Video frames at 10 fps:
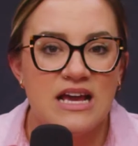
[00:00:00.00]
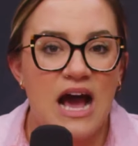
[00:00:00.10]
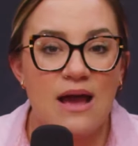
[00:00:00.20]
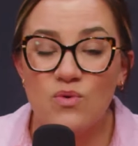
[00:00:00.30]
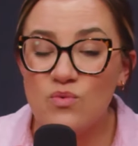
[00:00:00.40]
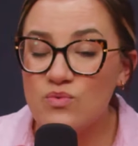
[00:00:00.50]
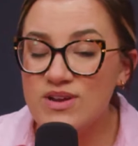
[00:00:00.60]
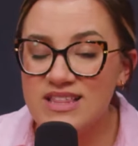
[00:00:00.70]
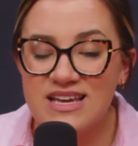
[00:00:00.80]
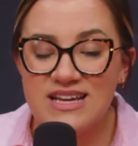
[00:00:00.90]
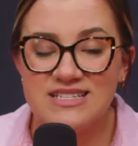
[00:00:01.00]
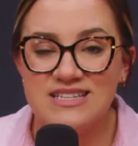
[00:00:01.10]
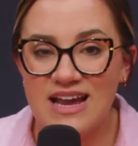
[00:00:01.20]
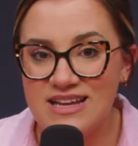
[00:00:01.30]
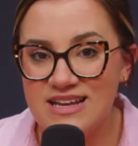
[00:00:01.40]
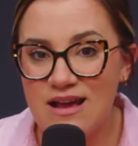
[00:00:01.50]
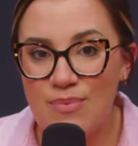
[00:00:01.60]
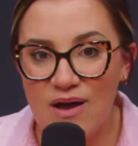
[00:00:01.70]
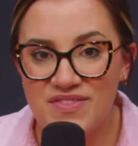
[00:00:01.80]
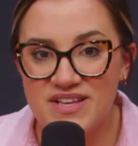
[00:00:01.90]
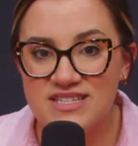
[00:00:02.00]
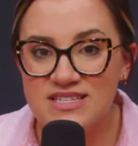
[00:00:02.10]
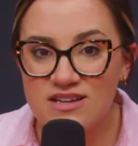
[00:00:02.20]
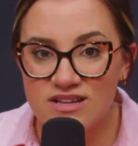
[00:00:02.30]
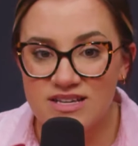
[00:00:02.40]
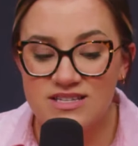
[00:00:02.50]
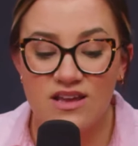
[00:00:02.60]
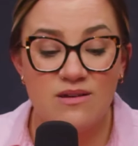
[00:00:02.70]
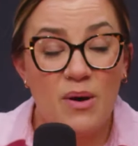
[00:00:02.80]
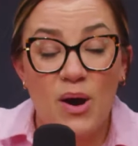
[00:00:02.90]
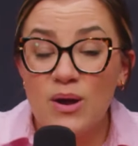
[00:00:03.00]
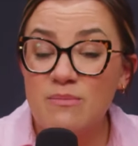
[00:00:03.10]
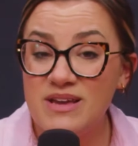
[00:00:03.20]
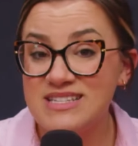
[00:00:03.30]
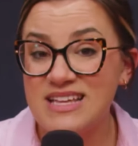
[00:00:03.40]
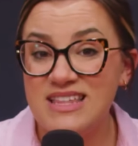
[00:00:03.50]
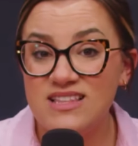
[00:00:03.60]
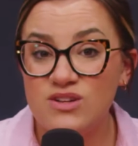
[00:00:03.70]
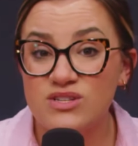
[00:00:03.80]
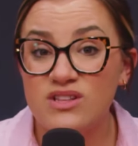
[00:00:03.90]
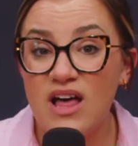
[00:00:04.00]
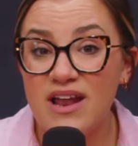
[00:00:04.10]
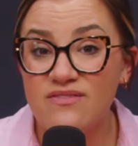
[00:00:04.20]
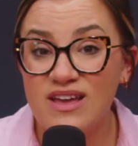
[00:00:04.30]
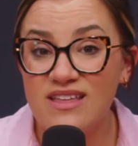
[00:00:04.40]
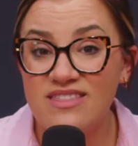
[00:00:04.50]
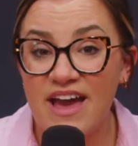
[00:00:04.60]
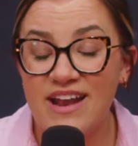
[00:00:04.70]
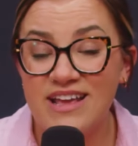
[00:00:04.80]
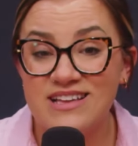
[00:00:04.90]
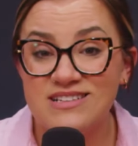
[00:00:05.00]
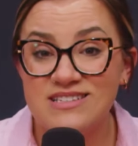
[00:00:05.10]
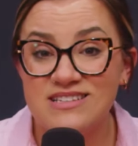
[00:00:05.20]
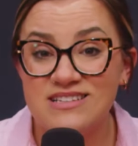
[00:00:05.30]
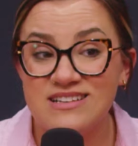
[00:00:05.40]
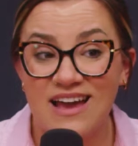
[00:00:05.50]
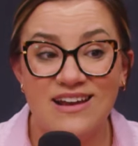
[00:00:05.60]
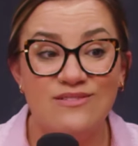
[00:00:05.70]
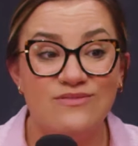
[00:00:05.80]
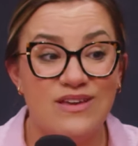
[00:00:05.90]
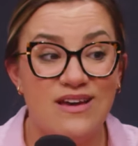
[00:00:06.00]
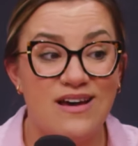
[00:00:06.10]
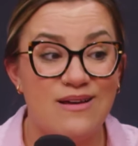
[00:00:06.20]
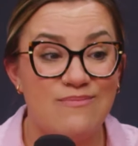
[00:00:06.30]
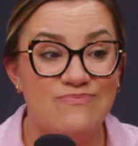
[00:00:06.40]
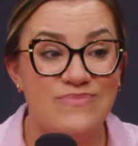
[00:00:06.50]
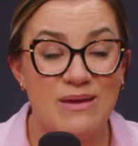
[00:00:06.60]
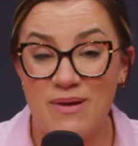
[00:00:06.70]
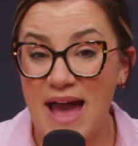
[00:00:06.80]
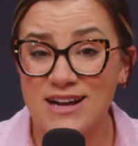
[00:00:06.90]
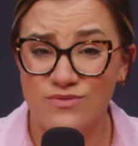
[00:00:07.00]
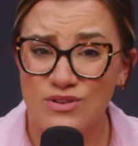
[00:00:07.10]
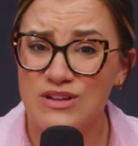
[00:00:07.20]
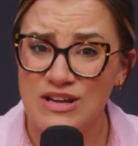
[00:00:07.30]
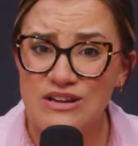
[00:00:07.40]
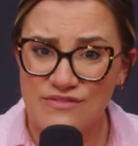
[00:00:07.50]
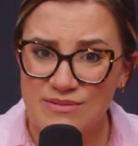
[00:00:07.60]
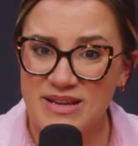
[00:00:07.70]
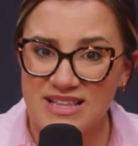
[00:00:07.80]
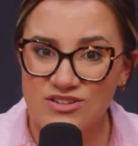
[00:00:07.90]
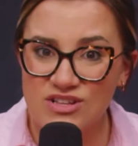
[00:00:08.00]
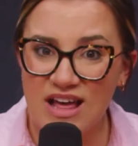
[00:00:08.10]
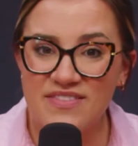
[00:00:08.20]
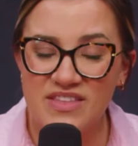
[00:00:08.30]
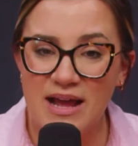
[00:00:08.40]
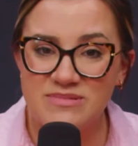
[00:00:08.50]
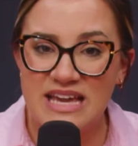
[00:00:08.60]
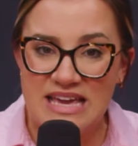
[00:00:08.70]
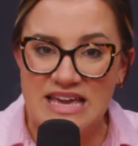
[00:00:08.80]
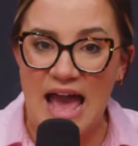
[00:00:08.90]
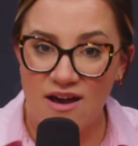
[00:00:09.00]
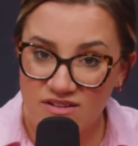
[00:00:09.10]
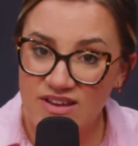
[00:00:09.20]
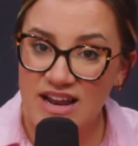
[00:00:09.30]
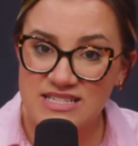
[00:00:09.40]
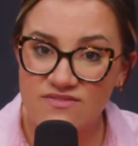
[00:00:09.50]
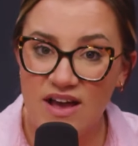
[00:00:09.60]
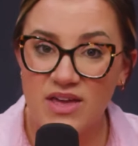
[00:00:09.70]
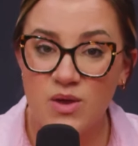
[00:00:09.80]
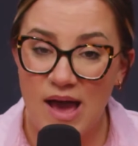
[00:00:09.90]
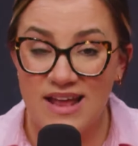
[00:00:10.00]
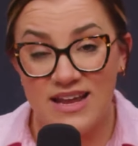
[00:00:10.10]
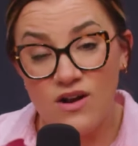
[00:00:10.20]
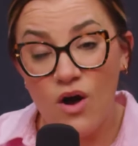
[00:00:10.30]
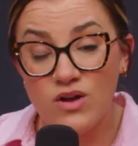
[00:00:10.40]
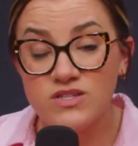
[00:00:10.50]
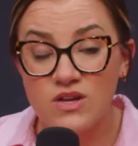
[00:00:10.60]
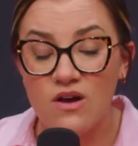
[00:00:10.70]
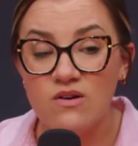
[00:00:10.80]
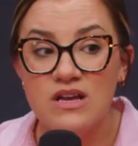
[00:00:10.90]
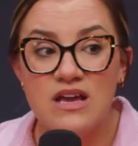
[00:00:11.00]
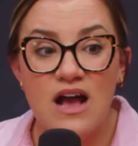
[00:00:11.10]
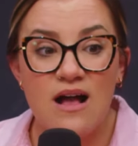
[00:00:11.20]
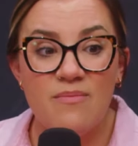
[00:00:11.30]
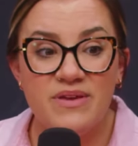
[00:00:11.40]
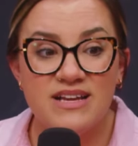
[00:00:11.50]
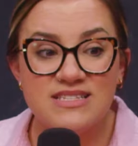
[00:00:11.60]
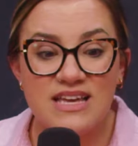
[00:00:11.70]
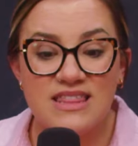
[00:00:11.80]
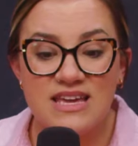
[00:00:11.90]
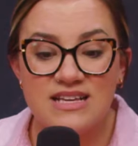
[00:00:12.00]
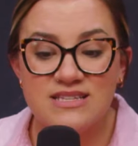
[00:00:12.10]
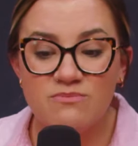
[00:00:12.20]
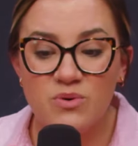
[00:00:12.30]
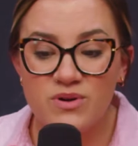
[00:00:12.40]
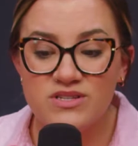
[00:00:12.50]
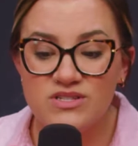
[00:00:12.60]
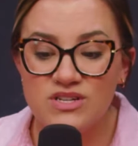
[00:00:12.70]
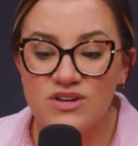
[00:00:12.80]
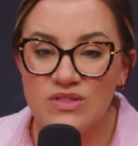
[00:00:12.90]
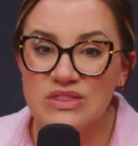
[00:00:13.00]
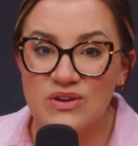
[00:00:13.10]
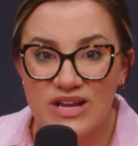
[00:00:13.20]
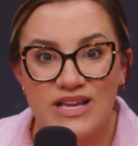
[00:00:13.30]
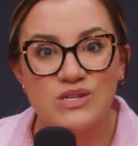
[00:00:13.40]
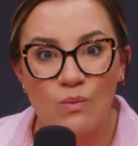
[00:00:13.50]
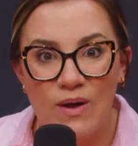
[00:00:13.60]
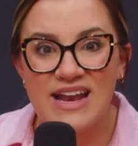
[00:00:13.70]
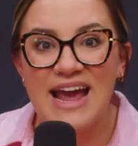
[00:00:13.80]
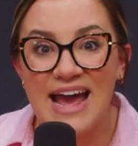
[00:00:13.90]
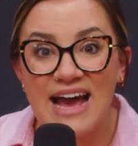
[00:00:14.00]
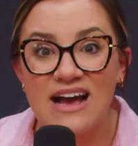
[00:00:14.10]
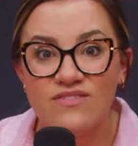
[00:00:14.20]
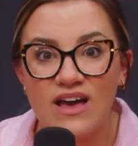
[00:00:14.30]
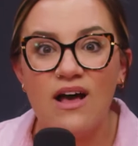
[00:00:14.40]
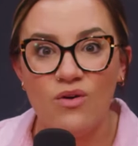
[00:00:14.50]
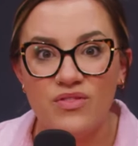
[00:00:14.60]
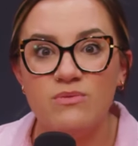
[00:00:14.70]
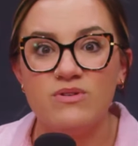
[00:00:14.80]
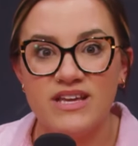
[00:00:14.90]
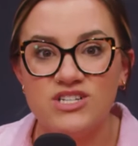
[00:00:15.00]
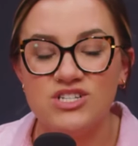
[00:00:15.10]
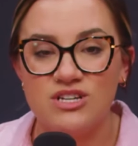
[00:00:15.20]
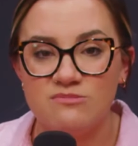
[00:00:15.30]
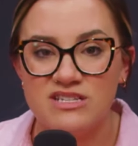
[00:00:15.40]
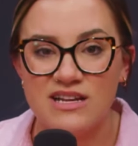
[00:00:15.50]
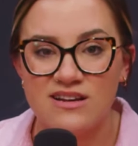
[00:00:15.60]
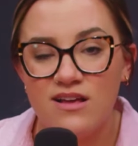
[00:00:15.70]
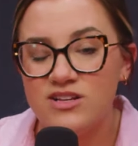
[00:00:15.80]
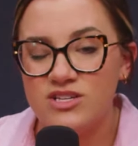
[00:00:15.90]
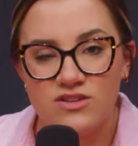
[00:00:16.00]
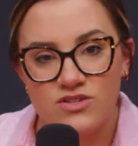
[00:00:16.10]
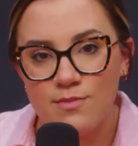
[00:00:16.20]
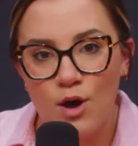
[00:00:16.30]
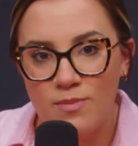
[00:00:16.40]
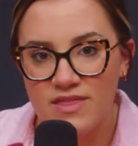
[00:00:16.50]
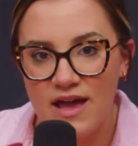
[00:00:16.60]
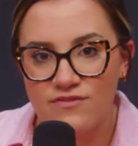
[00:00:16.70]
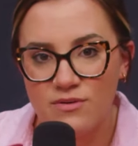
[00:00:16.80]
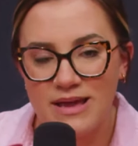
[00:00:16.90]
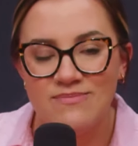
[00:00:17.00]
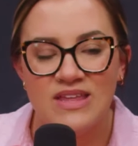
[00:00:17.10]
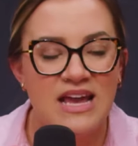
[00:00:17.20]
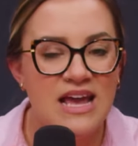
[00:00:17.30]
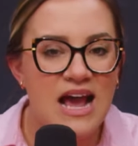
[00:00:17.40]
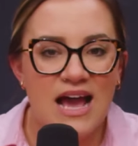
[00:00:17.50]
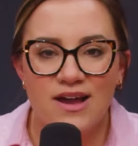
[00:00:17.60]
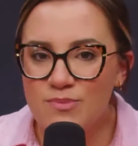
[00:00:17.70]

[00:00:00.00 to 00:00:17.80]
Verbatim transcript: I'm really excited about this series in part because I think there's a lot of it that is kind of um, impactful for me. There's a lot that I'm taking out of it as a value add, and also um, because I think it's important to know that there is a way to have a healthy relationship to technology. There's some hope in that for me. I hope